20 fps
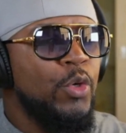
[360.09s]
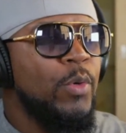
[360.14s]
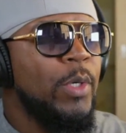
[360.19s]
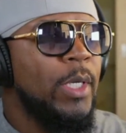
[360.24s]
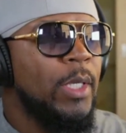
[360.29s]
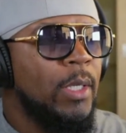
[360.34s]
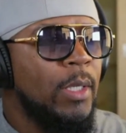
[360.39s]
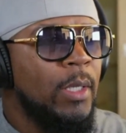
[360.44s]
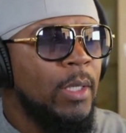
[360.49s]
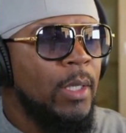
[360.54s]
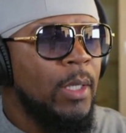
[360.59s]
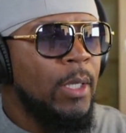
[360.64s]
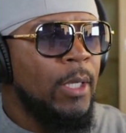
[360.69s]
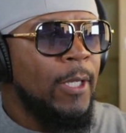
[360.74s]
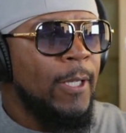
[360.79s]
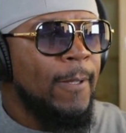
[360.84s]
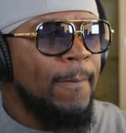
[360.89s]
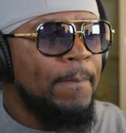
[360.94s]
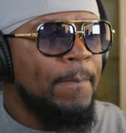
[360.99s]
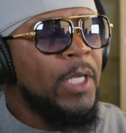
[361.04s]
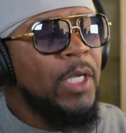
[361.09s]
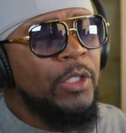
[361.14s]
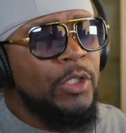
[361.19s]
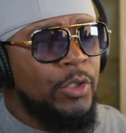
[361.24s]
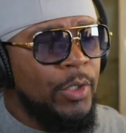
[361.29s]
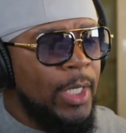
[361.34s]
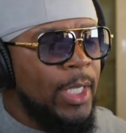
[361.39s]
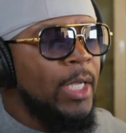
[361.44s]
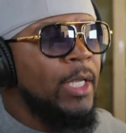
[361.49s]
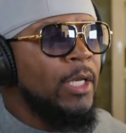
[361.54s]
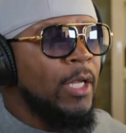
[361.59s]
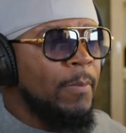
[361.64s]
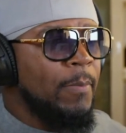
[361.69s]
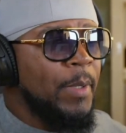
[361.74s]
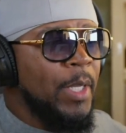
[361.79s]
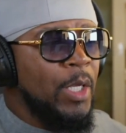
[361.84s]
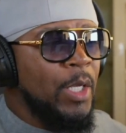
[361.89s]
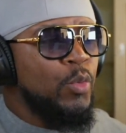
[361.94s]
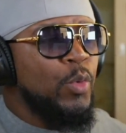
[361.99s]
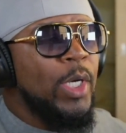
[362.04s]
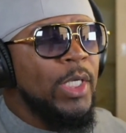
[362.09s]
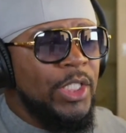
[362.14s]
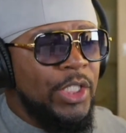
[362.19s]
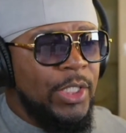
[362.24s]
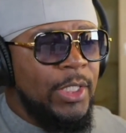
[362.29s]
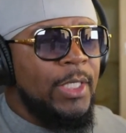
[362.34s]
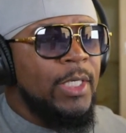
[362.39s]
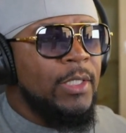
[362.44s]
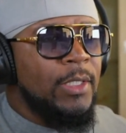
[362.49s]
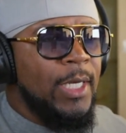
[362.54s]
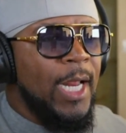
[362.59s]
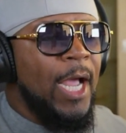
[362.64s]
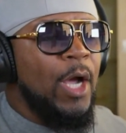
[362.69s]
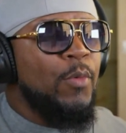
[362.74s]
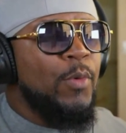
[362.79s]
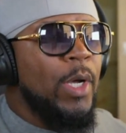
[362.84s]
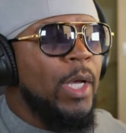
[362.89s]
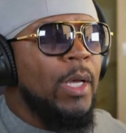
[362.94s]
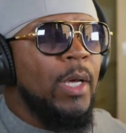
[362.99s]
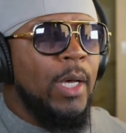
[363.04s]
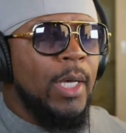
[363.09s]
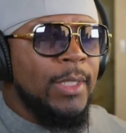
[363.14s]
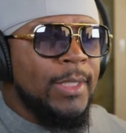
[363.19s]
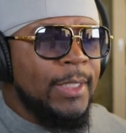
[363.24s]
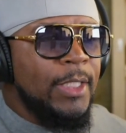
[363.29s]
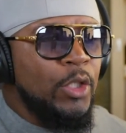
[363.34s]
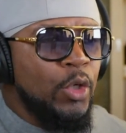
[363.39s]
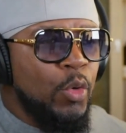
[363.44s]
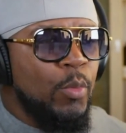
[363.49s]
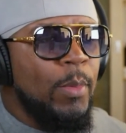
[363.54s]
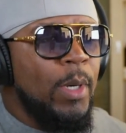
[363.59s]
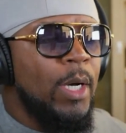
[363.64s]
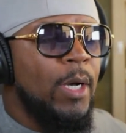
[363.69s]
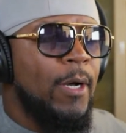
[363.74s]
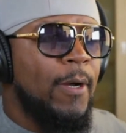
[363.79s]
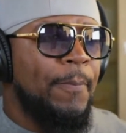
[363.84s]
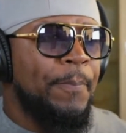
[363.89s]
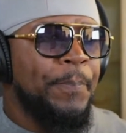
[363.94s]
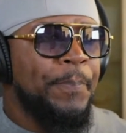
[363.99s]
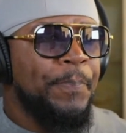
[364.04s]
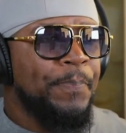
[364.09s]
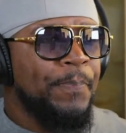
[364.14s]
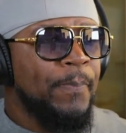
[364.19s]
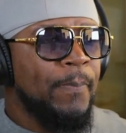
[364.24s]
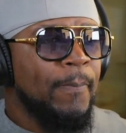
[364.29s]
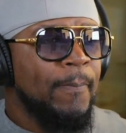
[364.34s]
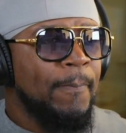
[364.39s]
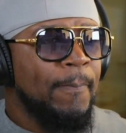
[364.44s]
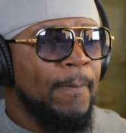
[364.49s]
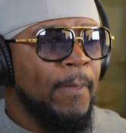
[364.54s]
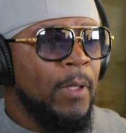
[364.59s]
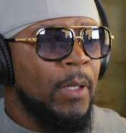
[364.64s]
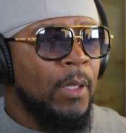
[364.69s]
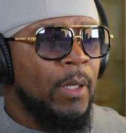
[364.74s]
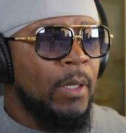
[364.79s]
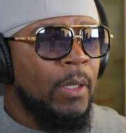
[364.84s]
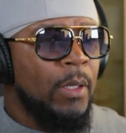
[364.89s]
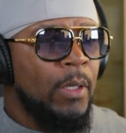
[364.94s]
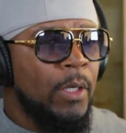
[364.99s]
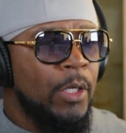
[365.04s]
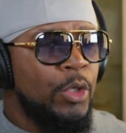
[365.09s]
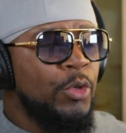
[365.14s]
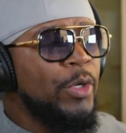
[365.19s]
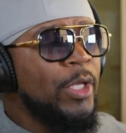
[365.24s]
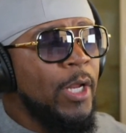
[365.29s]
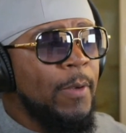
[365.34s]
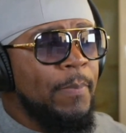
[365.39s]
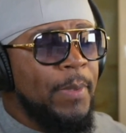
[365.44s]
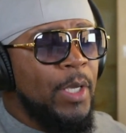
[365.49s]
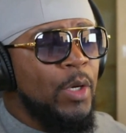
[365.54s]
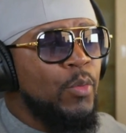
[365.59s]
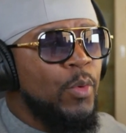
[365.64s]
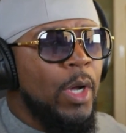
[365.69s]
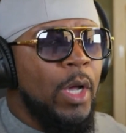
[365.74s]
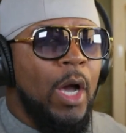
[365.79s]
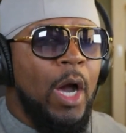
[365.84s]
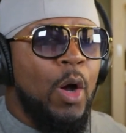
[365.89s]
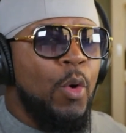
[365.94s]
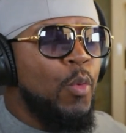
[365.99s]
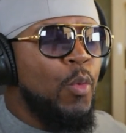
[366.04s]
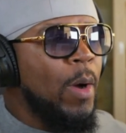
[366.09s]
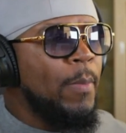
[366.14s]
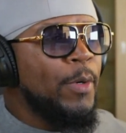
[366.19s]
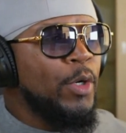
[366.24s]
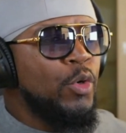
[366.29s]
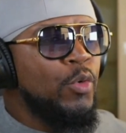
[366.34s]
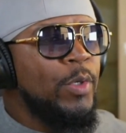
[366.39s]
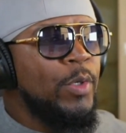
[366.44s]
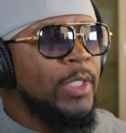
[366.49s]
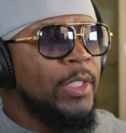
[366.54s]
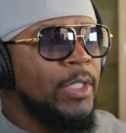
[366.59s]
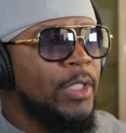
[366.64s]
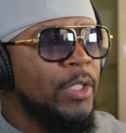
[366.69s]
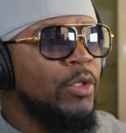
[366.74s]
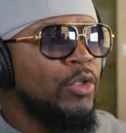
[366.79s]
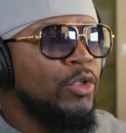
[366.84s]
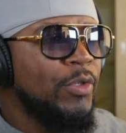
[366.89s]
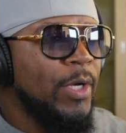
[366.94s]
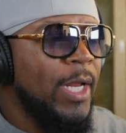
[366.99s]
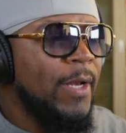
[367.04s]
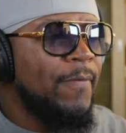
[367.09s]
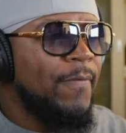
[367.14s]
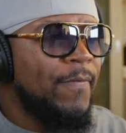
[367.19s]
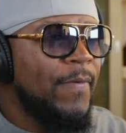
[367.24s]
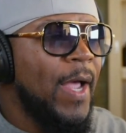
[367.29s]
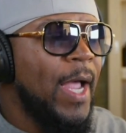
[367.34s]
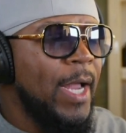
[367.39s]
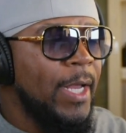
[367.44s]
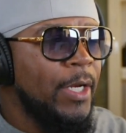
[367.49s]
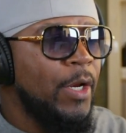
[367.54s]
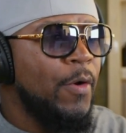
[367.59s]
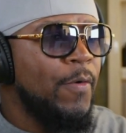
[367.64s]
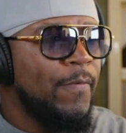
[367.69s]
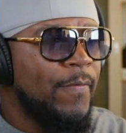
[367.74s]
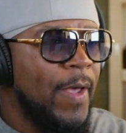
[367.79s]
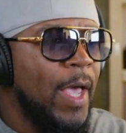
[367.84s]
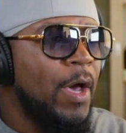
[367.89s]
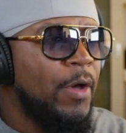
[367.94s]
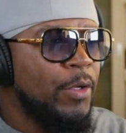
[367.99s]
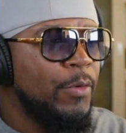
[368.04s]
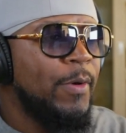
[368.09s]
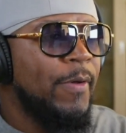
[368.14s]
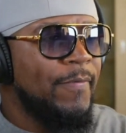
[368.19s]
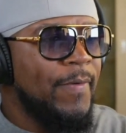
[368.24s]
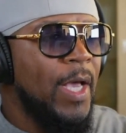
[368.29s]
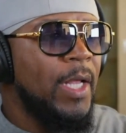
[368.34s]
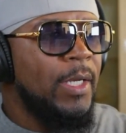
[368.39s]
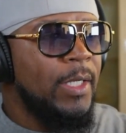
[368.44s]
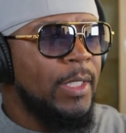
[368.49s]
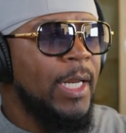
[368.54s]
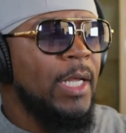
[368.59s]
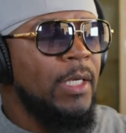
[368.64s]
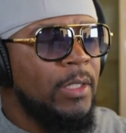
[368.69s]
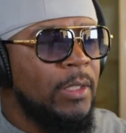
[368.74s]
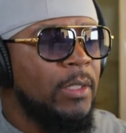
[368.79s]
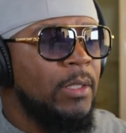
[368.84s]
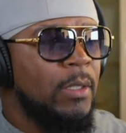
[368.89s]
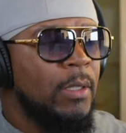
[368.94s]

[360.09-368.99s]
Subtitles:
it, because you end up being what she is now, what? A single mom. You end up being what? A woman who is still trying to find her value and validation